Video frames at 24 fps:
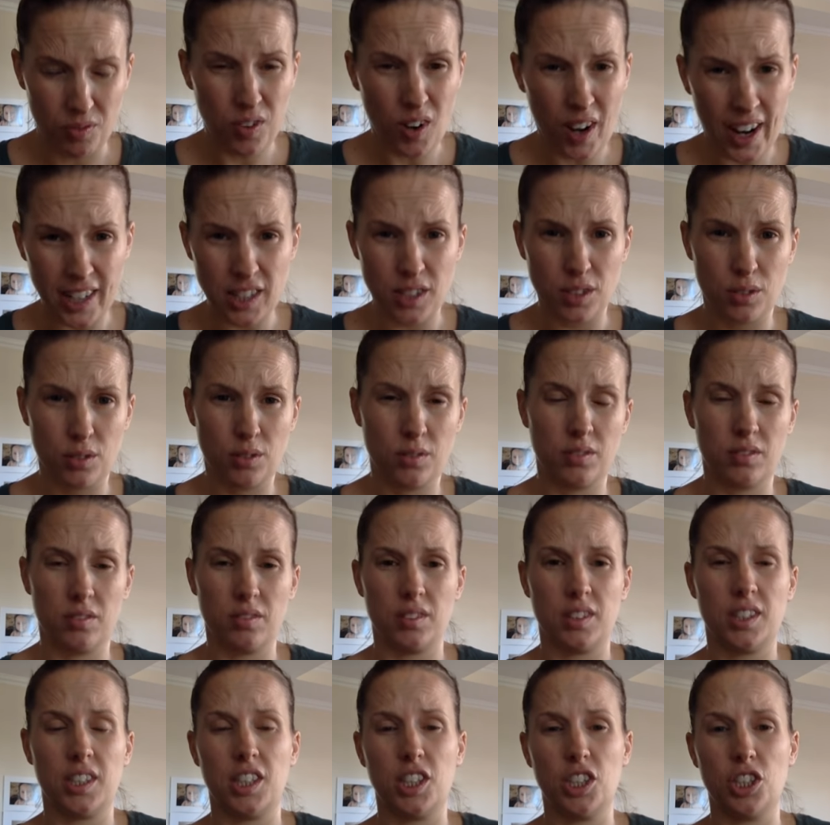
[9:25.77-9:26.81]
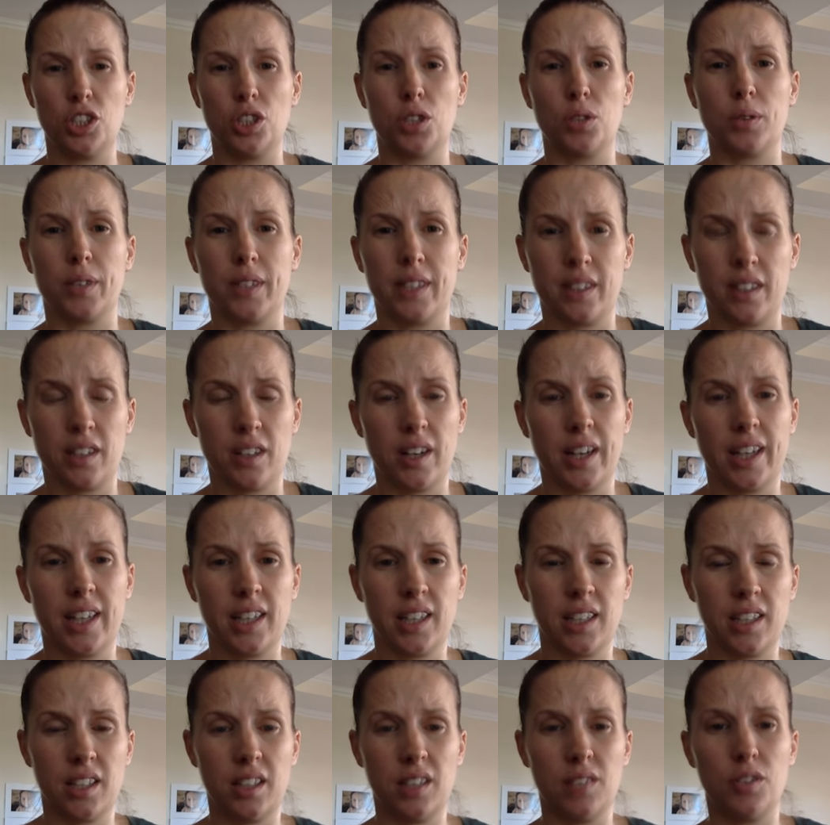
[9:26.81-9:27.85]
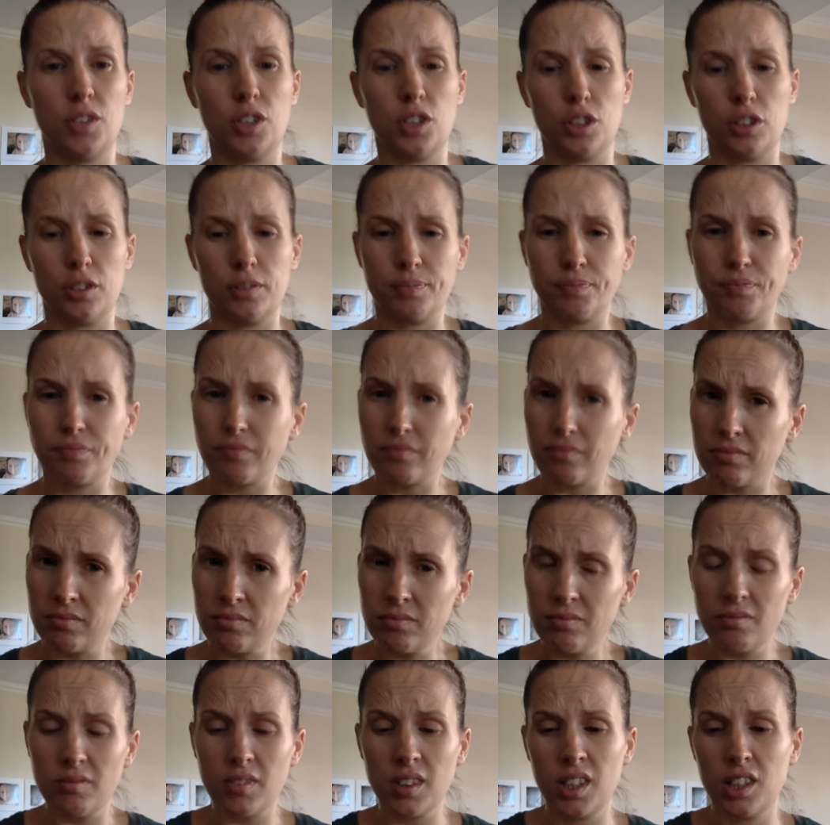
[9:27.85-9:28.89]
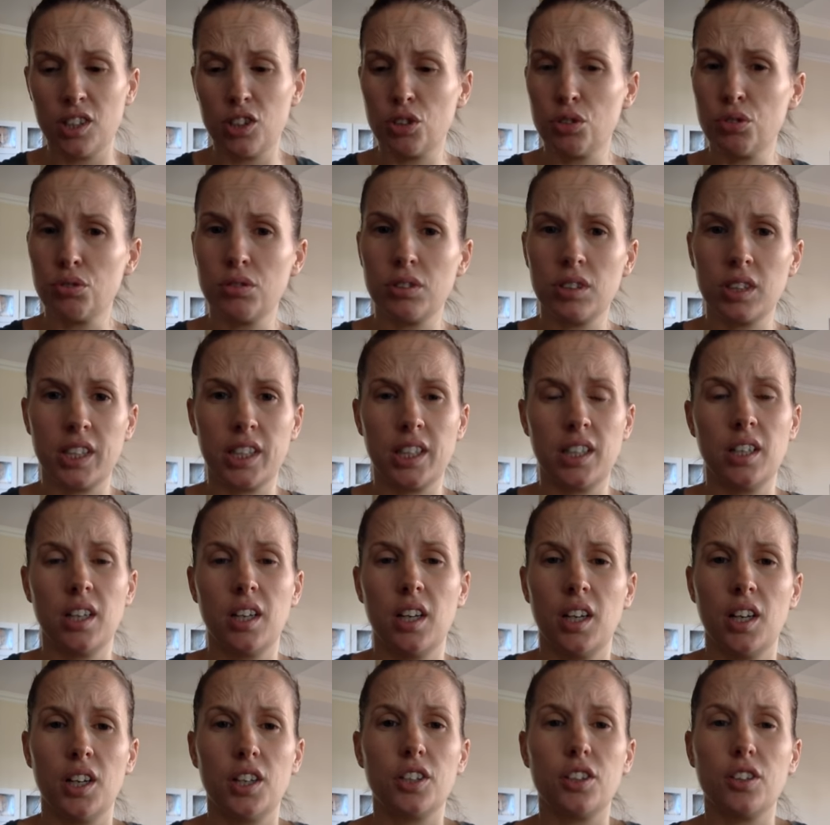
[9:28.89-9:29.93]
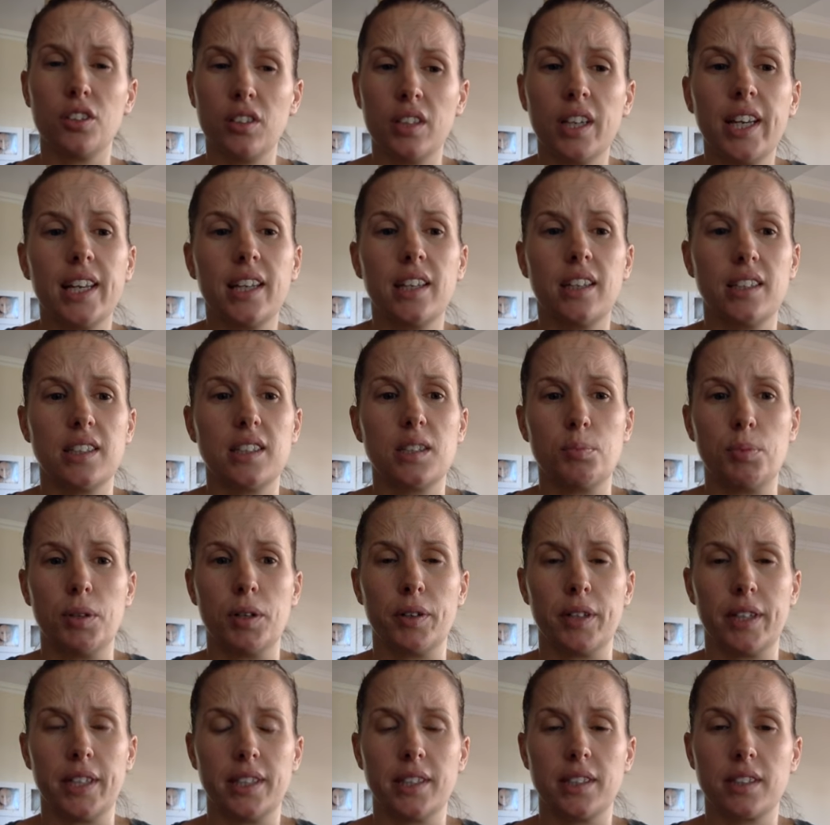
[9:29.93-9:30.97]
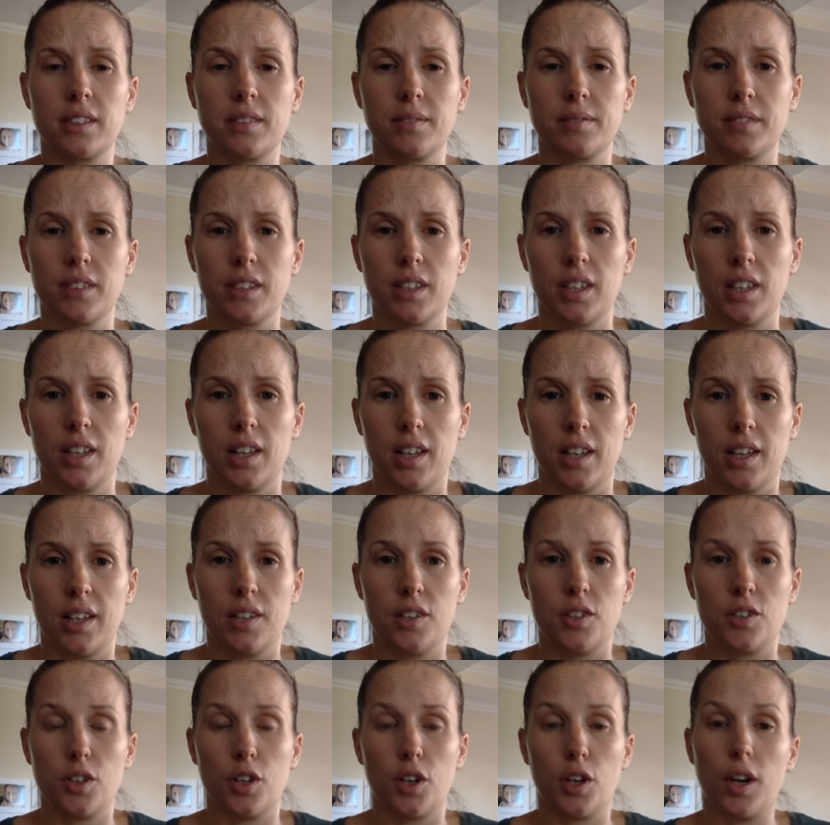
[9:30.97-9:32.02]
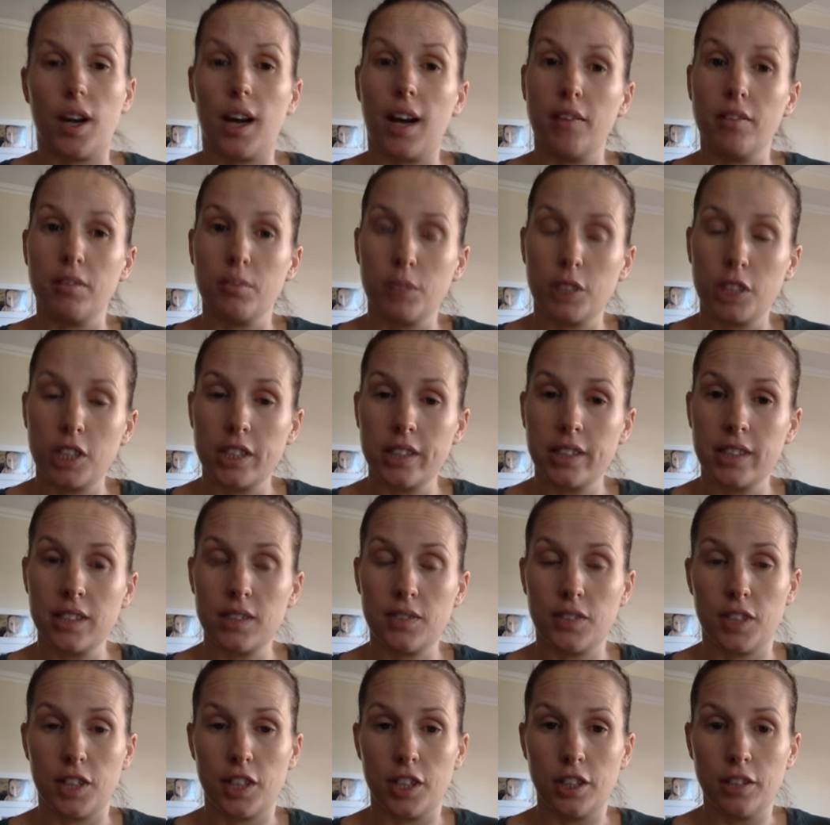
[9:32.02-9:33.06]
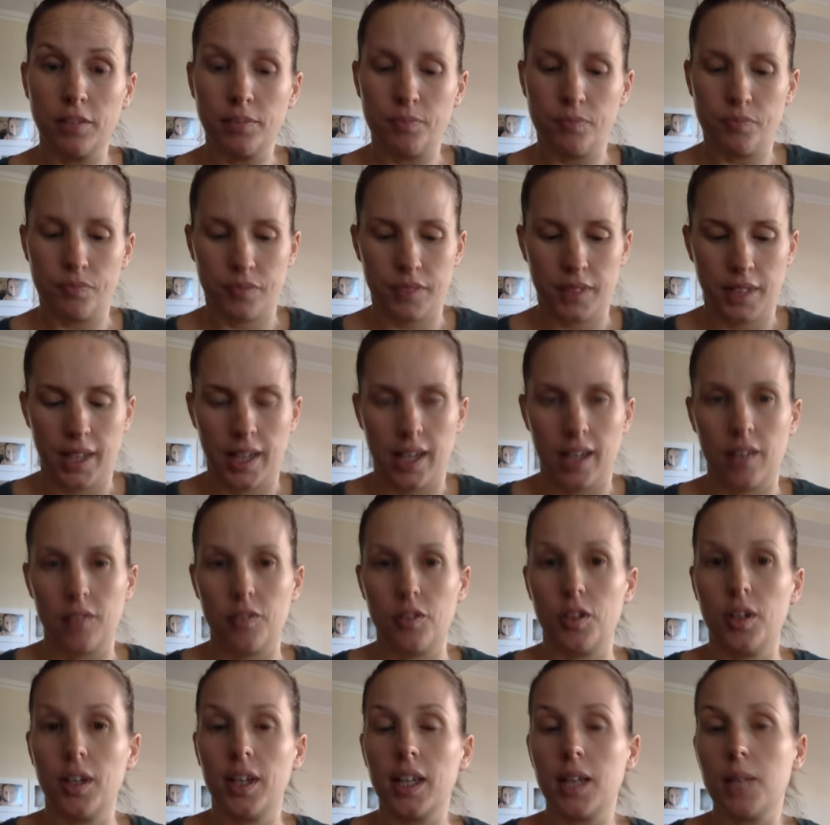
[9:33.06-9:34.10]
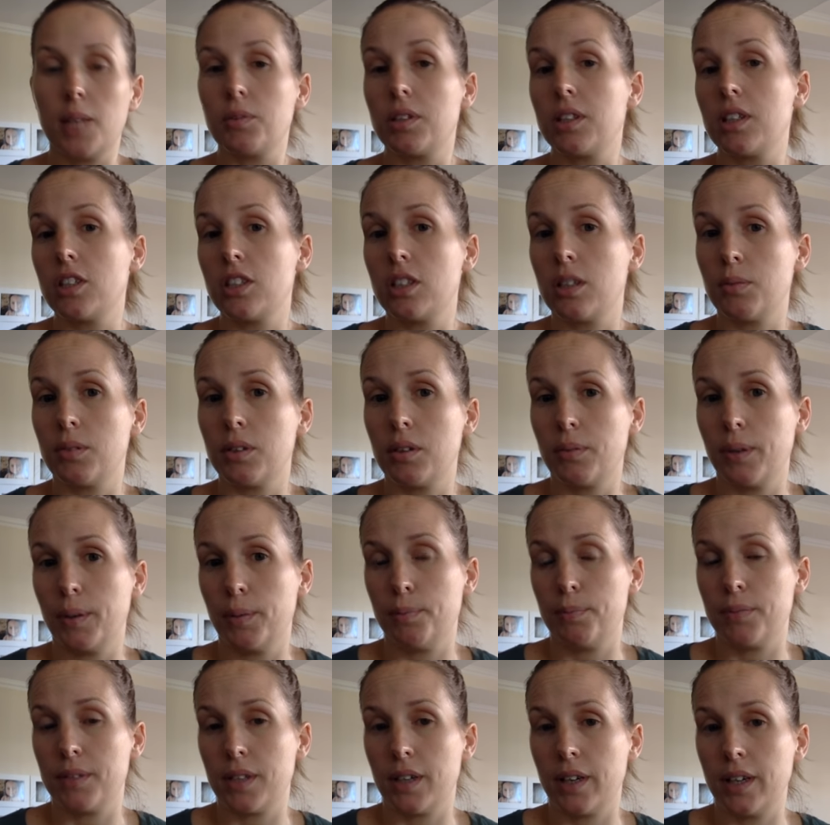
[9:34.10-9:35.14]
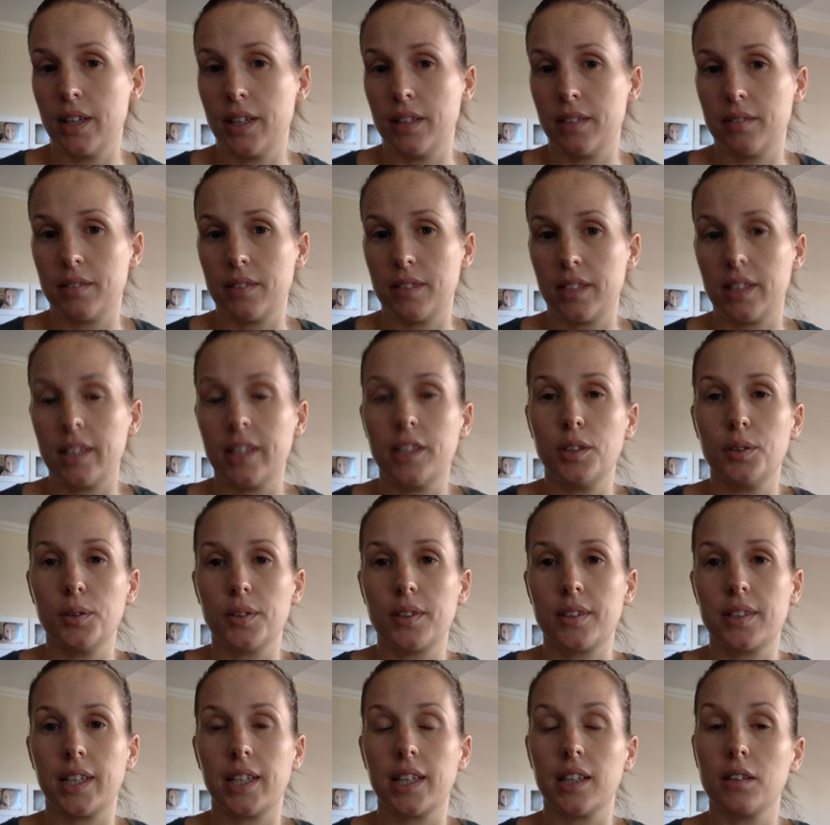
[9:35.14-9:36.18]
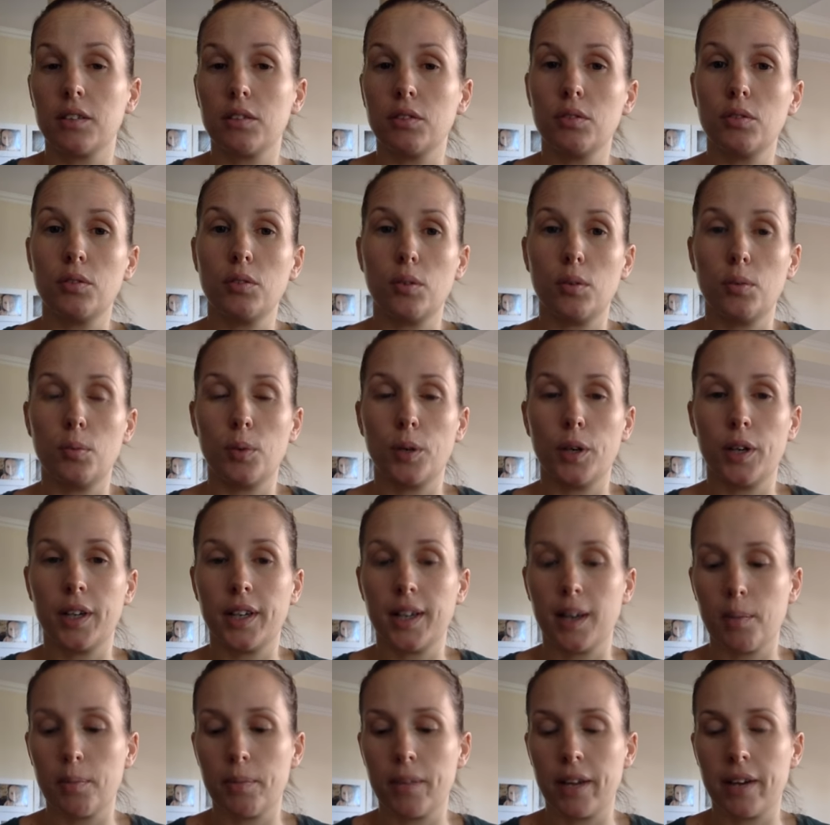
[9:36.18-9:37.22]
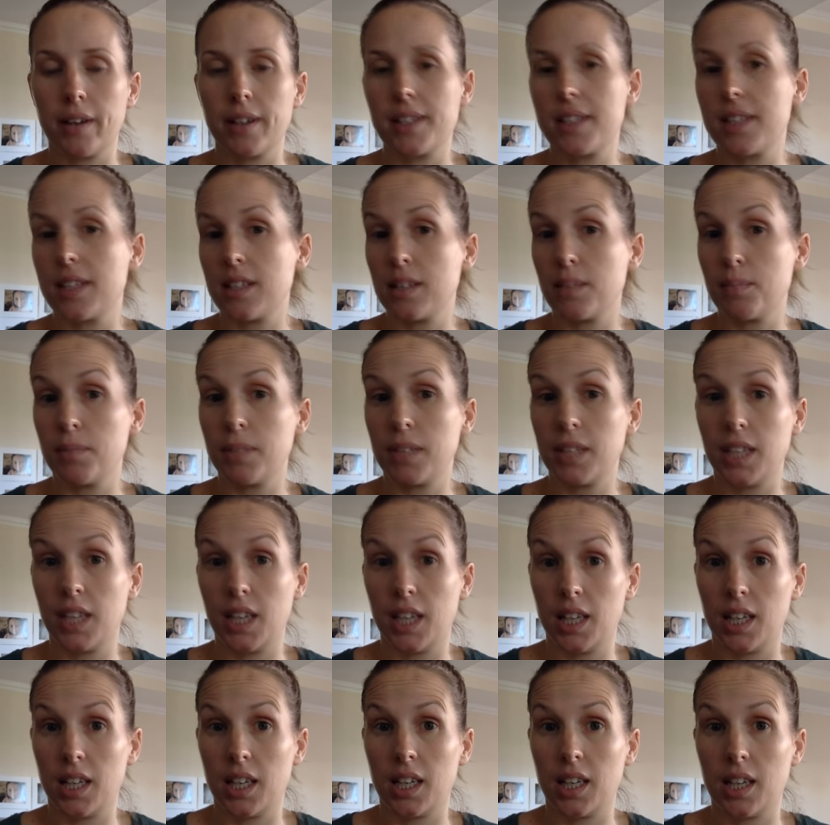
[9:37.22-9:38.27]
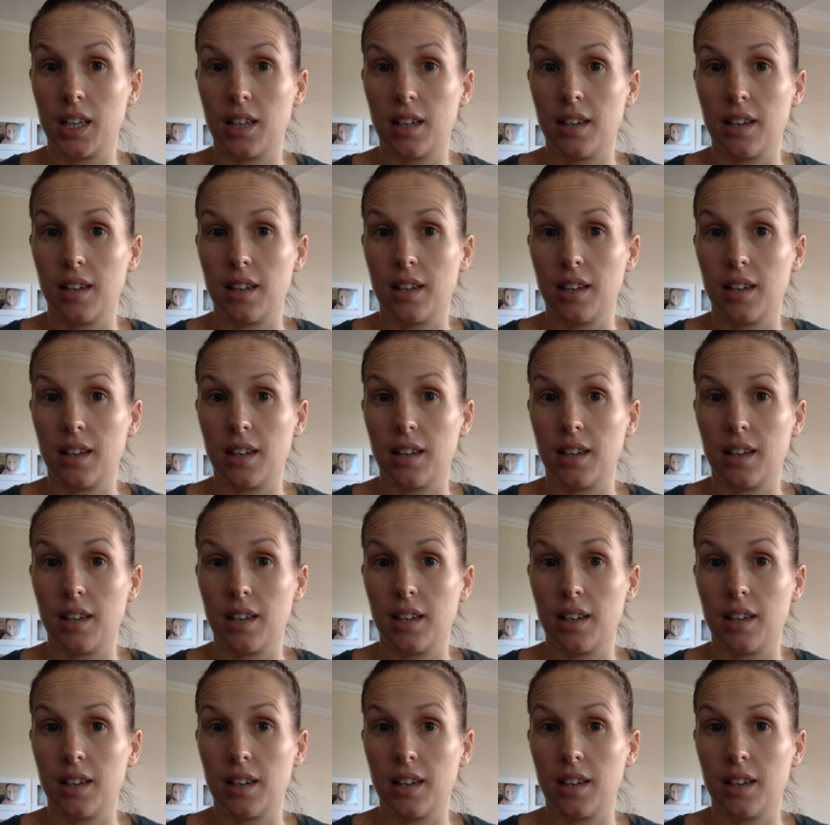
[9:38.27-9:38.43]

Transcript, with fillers: vital in ensuring that I can give you truly unique experience. So after watching this video, if you head up to the top of the website, you'll see a little word up there. It says begin.